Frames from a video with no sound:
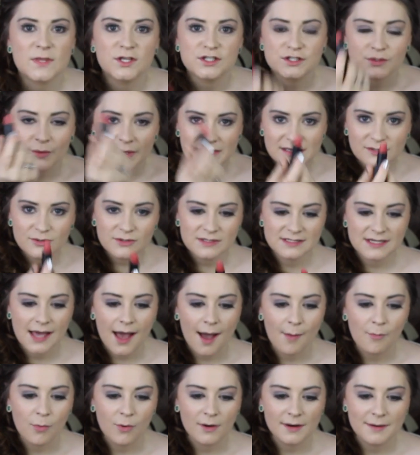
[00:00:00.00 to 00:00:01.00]
So I looked
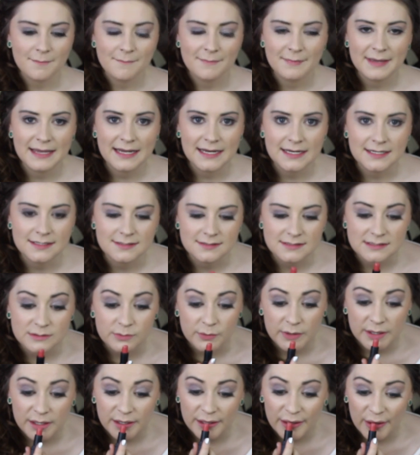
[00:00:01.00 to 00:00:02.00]
up what it means
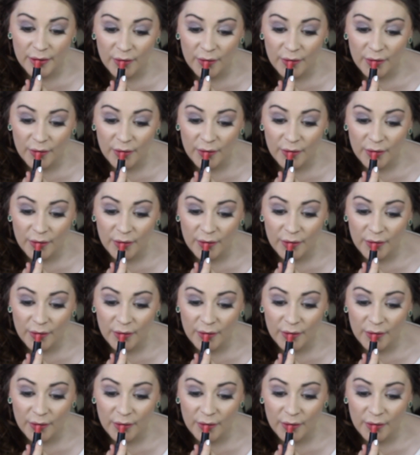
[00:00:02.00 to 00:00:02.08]
when